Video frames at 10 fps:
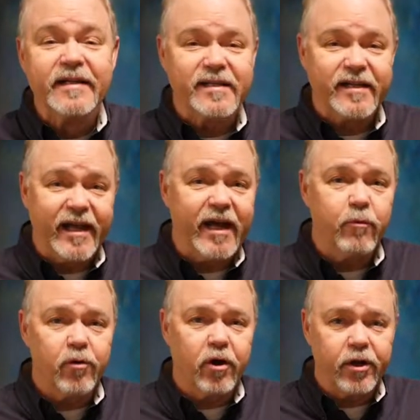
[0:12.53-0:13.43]
today
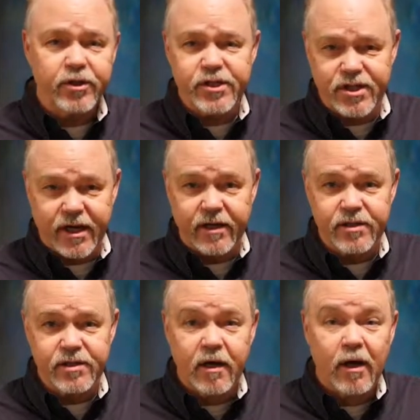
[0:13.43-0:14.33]
we're going to
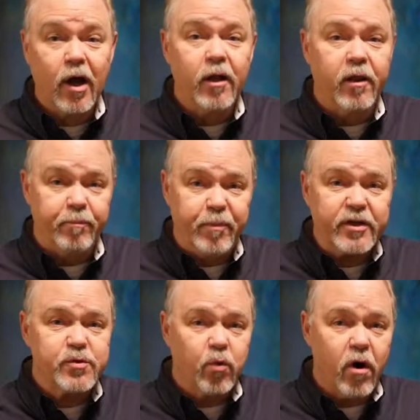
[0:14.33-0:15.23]
discuss the
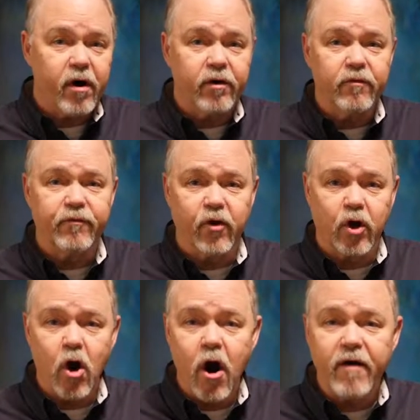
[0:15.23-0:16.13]
best water for
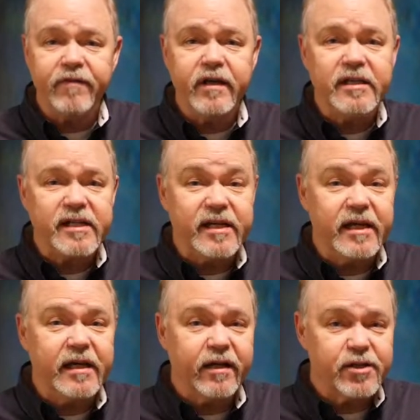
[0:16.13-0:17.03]
coffee,
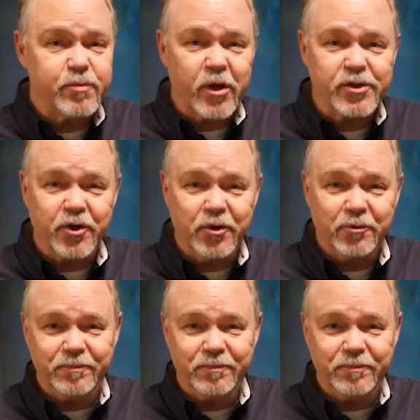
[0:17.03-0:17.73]
tea, and espresso.